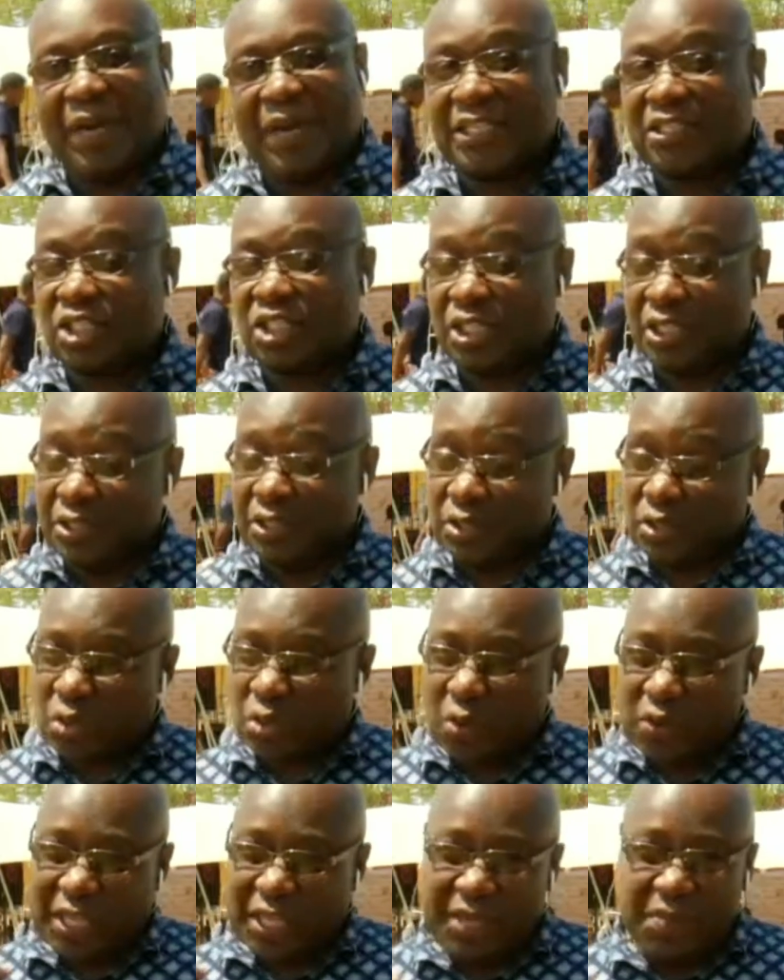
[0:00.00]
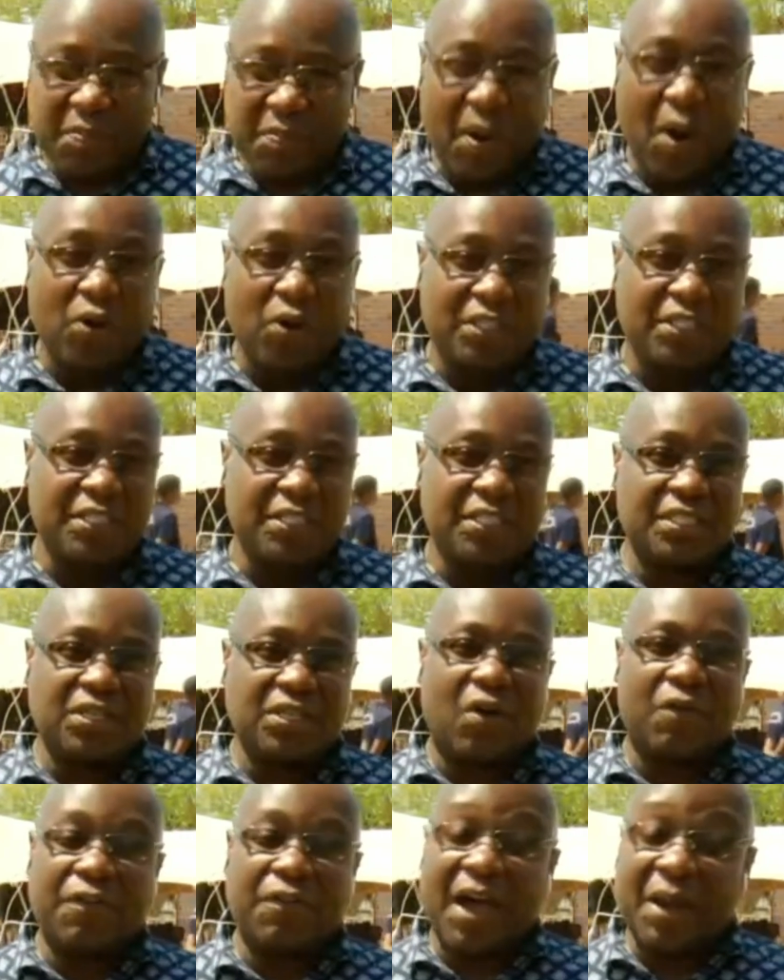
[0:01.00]
But she saw the importance
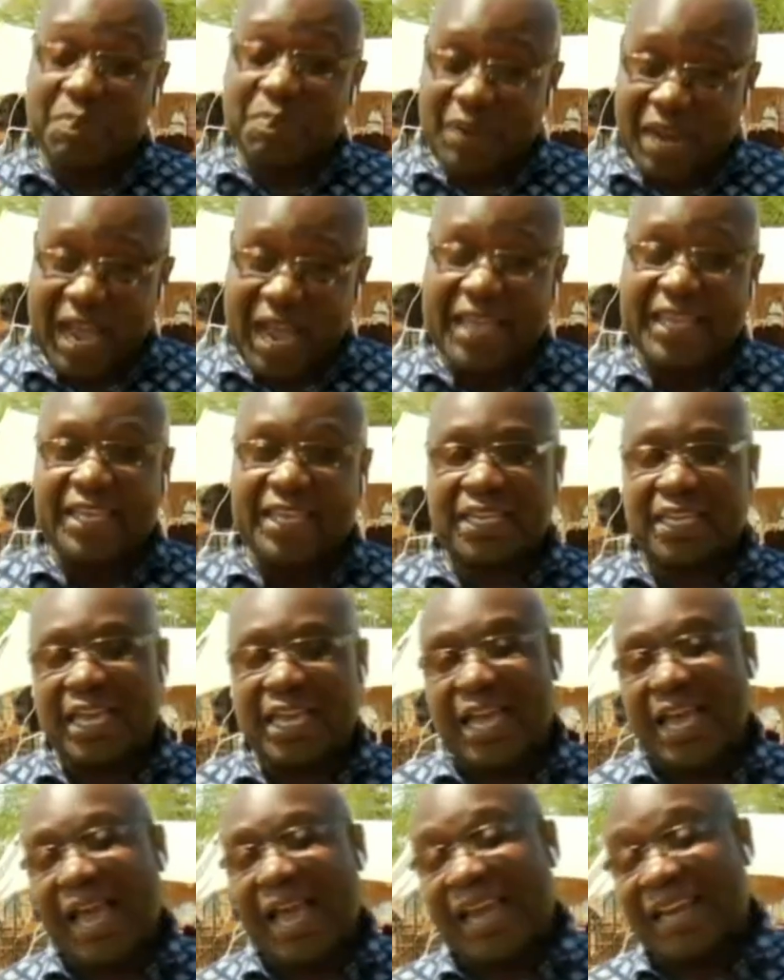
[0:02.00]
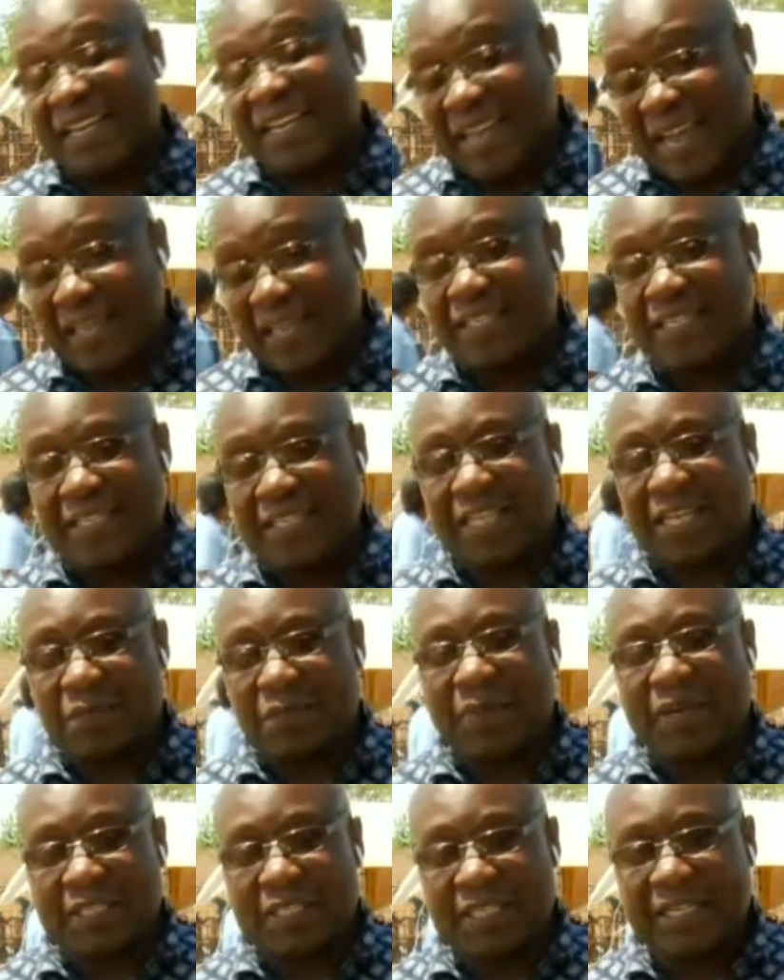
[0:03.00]
of applying and getting
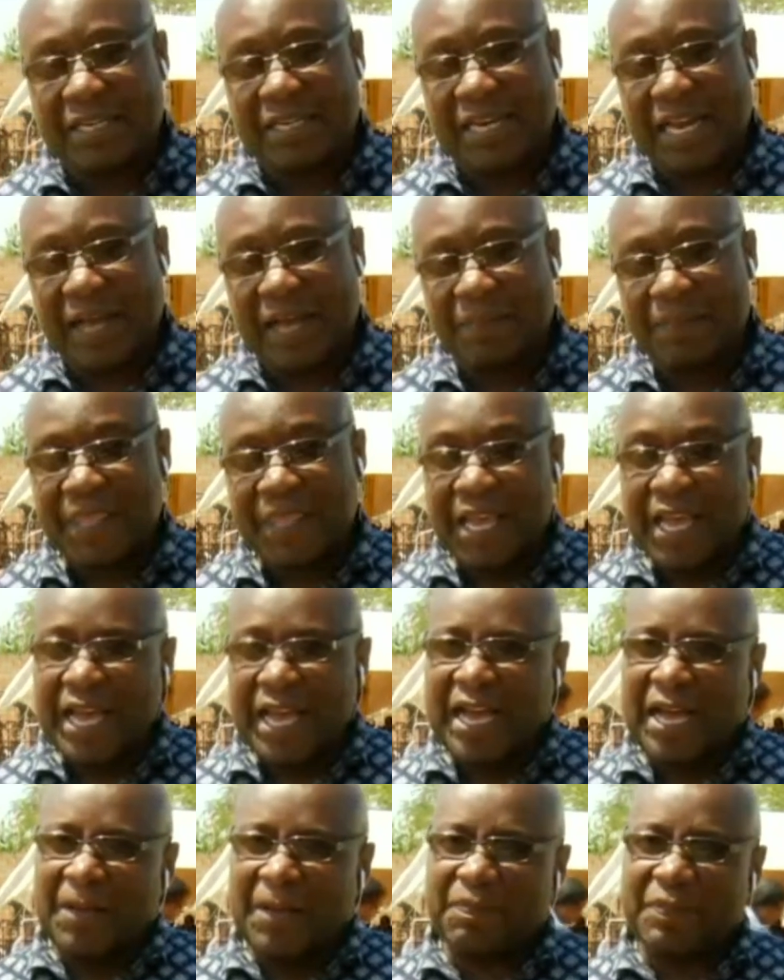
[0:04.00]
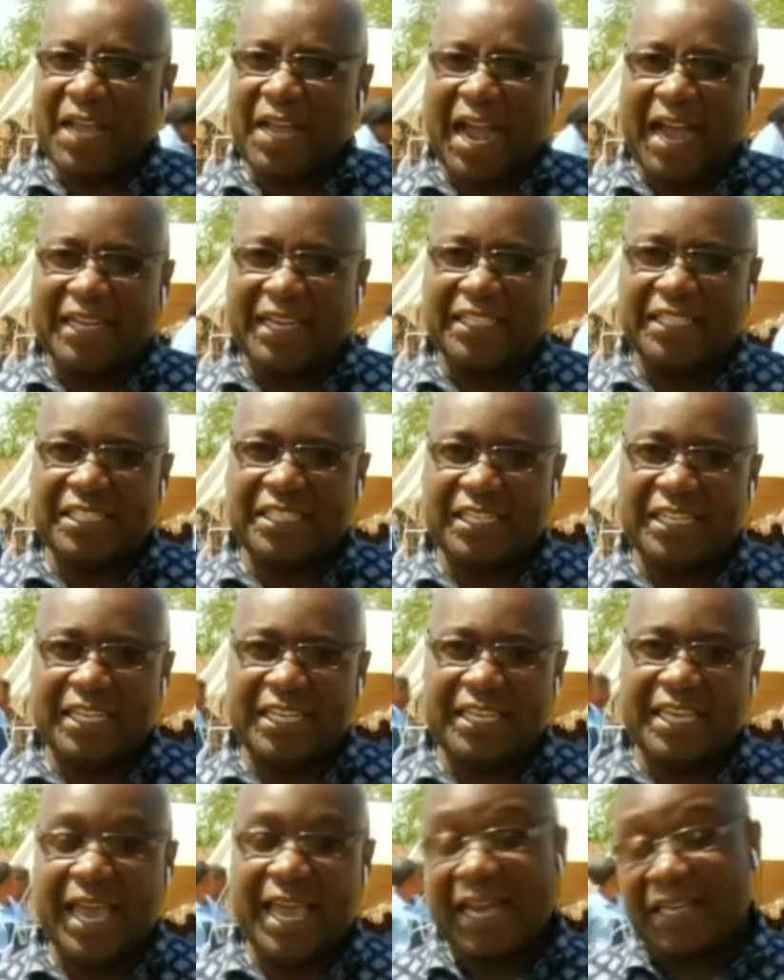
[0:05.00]
that particular um, I D
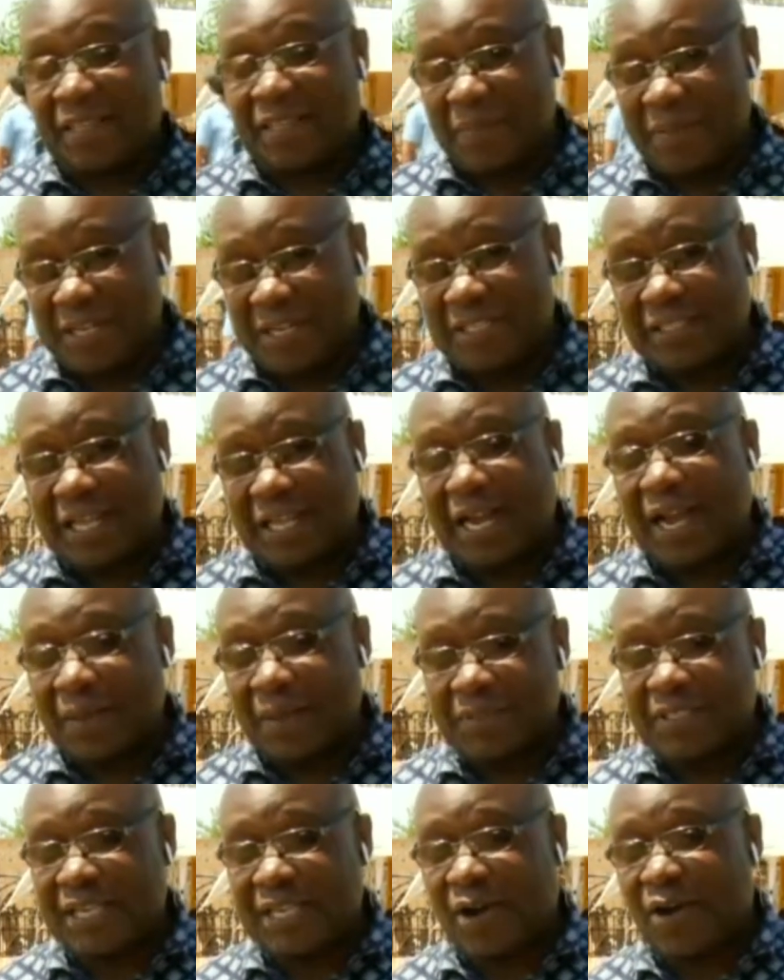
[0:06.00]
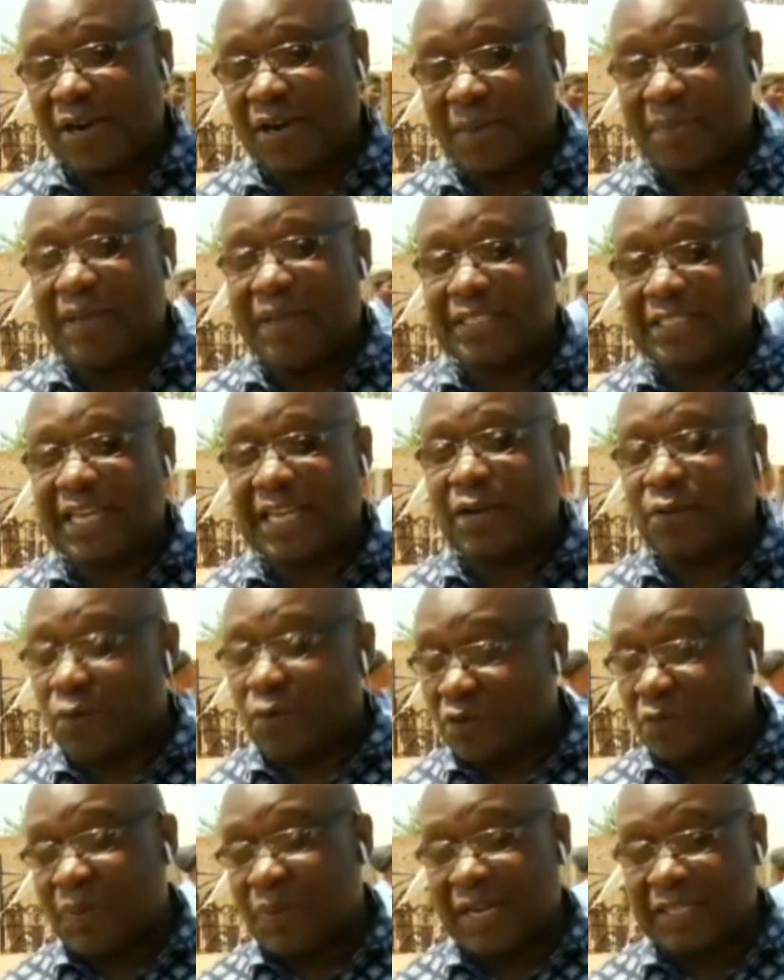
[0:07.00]
here, and the minister comes here on a birthday
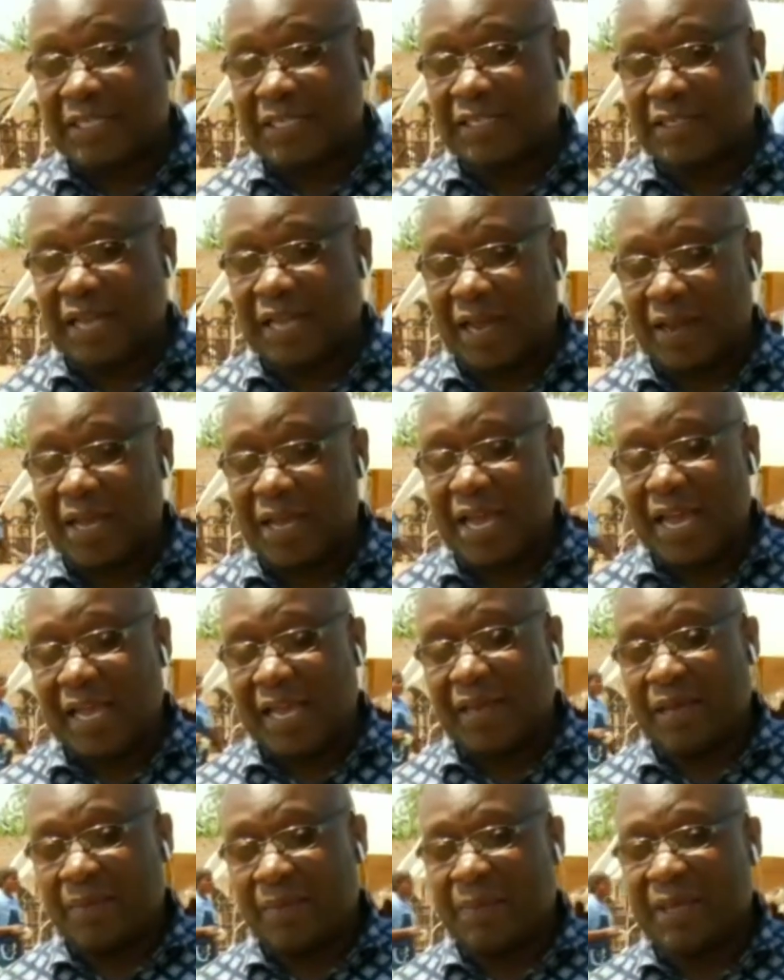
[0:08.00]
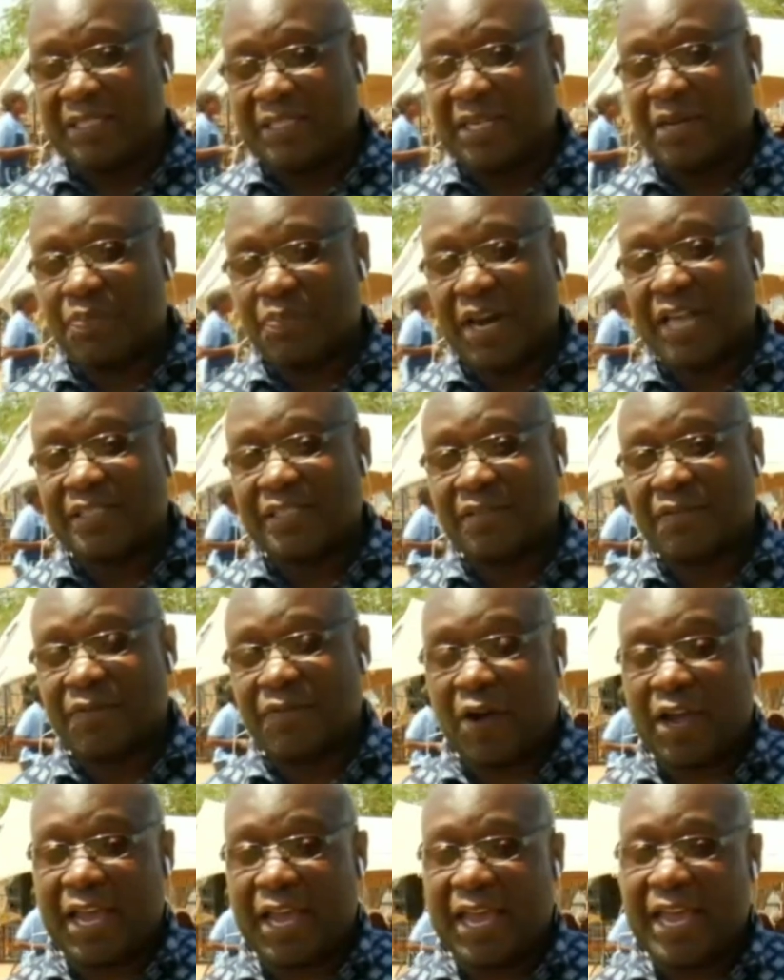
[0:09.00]
good present, uh, a birthday present
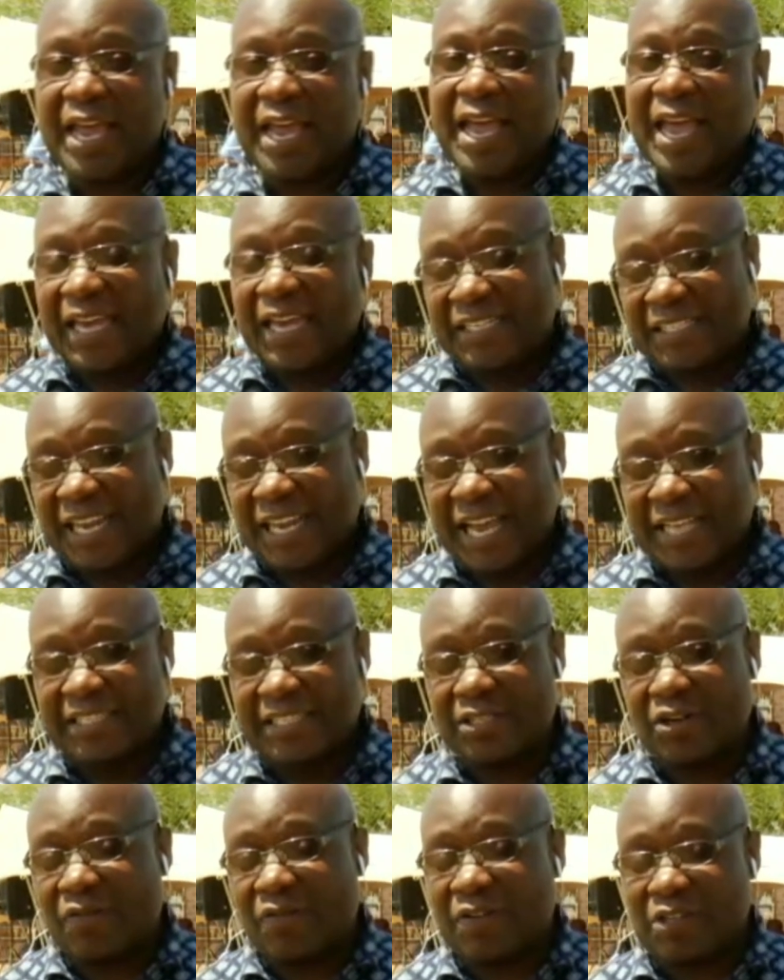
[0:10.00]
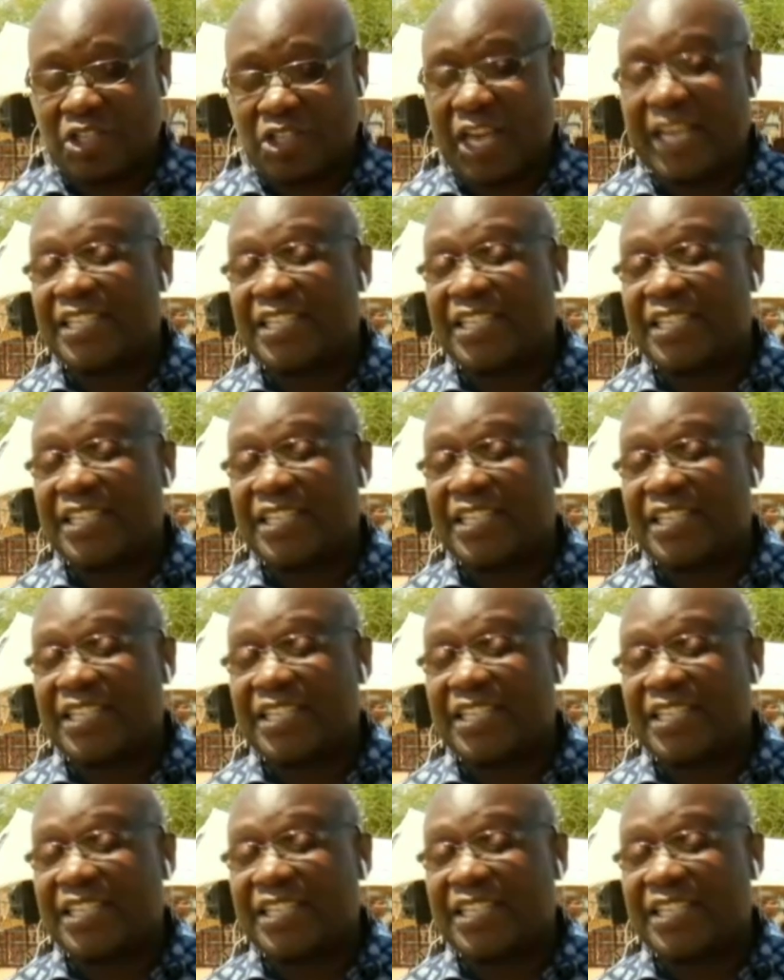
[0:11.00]
for her, and she hands it over to her.